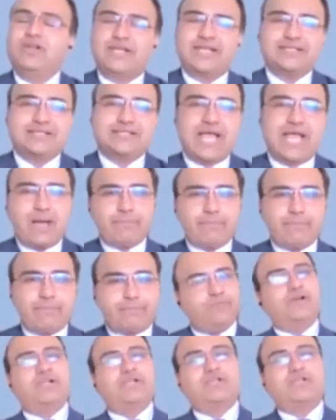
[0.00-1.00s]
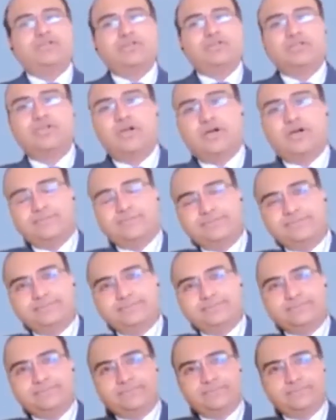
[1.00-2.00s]
called as Upwork.com.
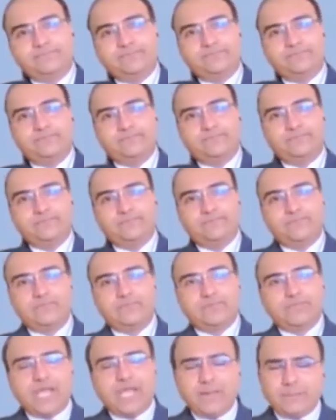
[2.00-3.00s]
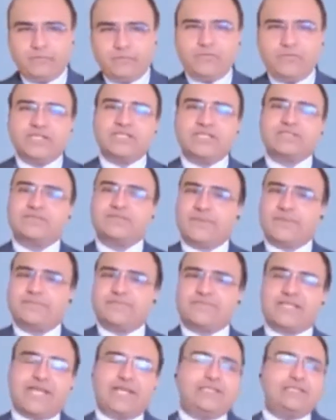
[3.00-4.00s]
Upwork is a
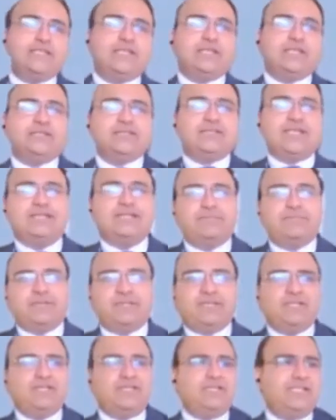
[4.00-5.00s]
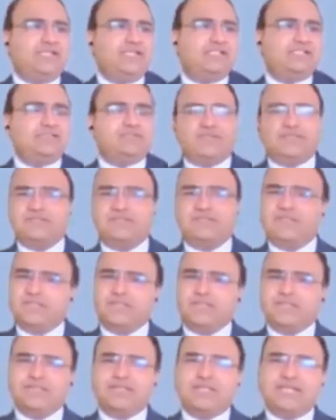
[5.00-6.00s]
website that typically deals with
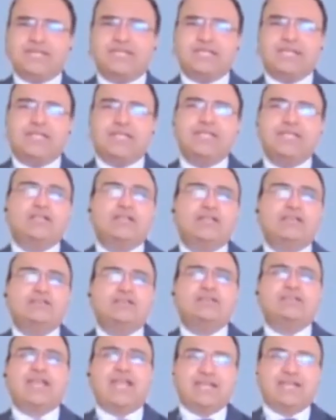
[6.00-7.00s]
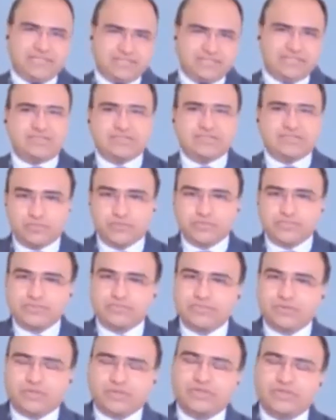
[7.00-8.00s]
getting writers, most
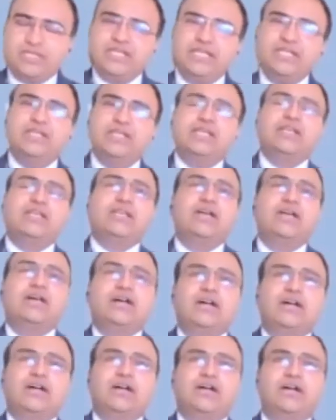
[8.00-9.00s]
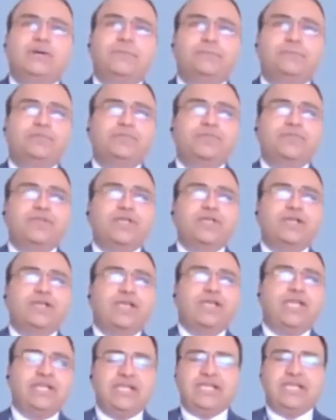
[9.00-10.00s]
importantly, uh,
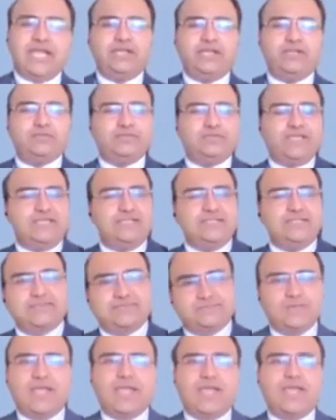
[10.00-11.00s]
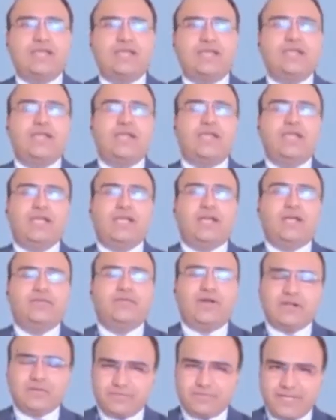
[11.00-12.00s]
any kind of gigs. And
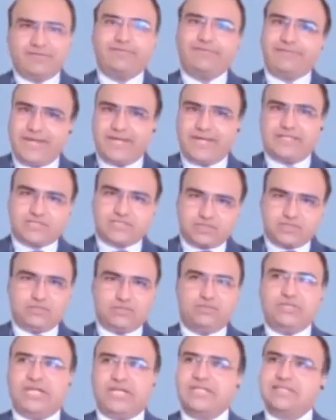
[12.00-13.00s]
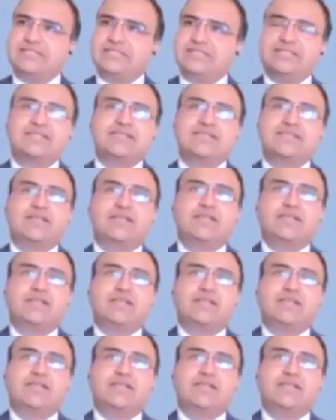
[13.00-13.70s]
one of my friends who does this,